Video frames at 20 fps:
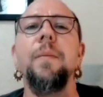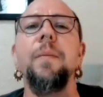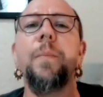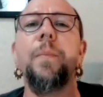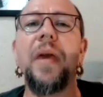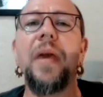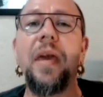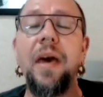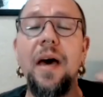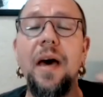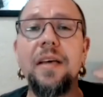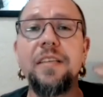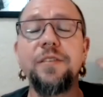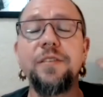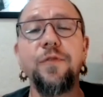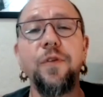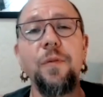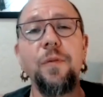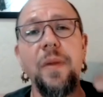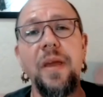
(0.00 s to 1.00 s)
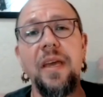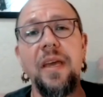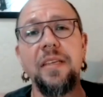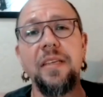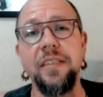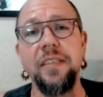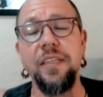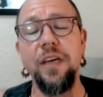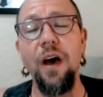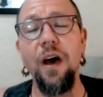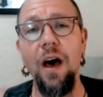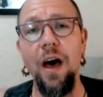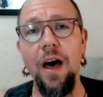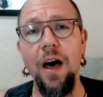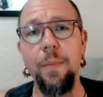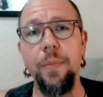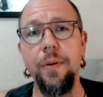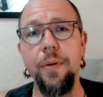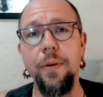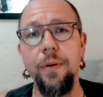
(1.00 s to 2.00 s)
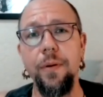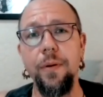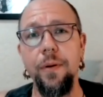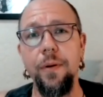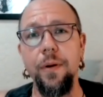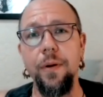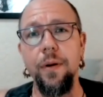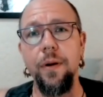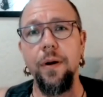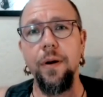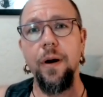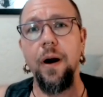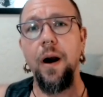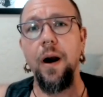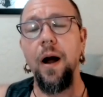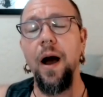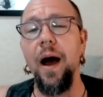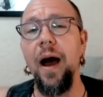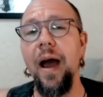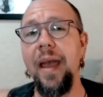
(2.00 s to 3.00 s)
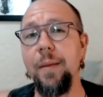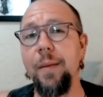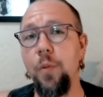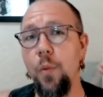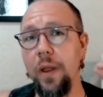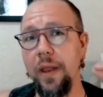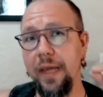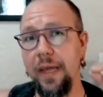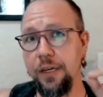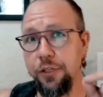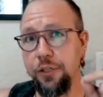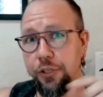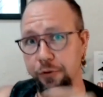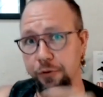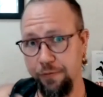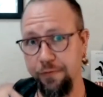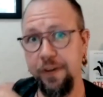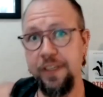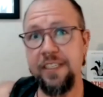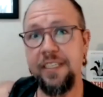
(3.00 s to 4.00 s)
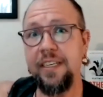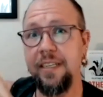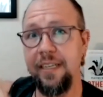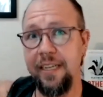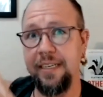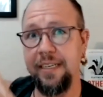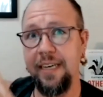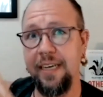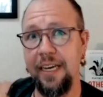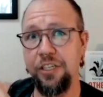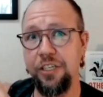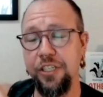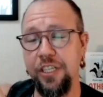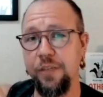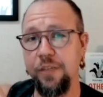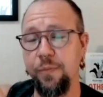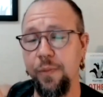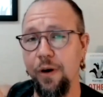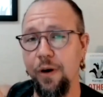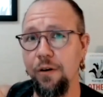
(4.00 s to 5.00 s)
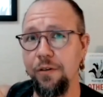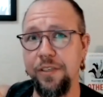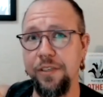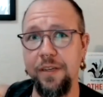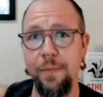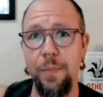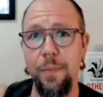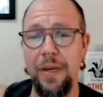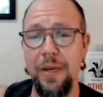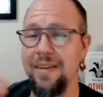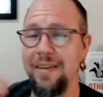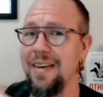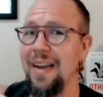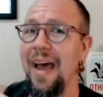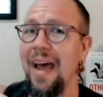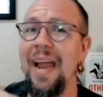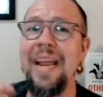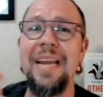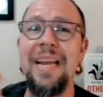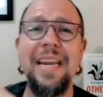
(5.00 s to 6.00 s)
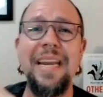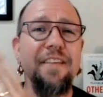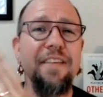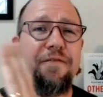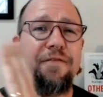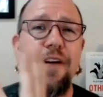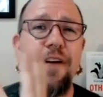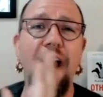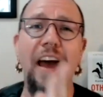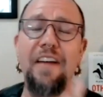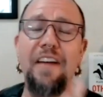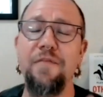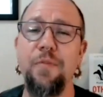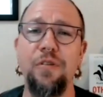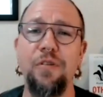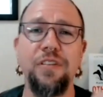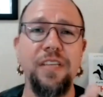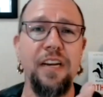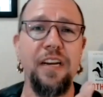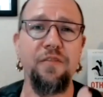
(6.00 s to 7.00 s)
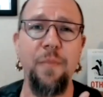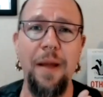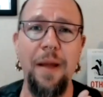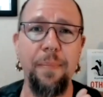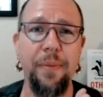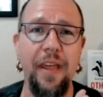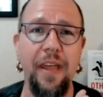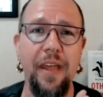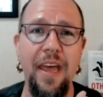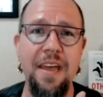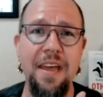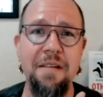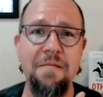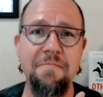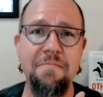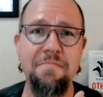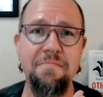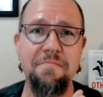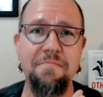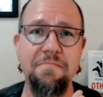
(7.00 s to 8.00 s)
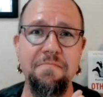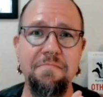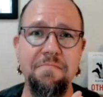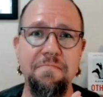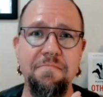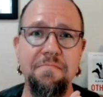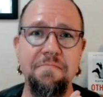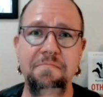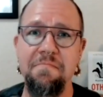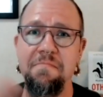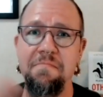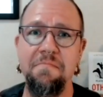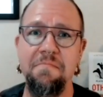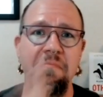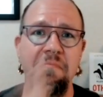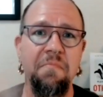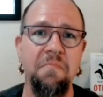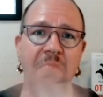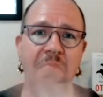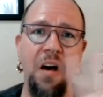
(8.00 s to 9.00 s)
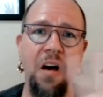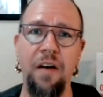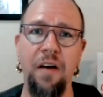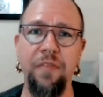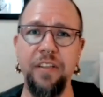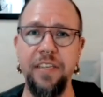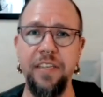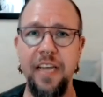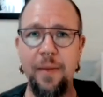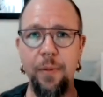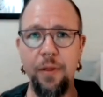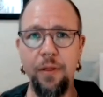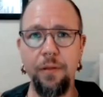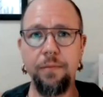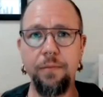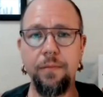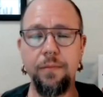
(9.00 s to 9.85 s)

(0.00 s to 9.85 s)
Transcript: because for me as a top, I am willing to physically touch this person, but 95% of my play off the table.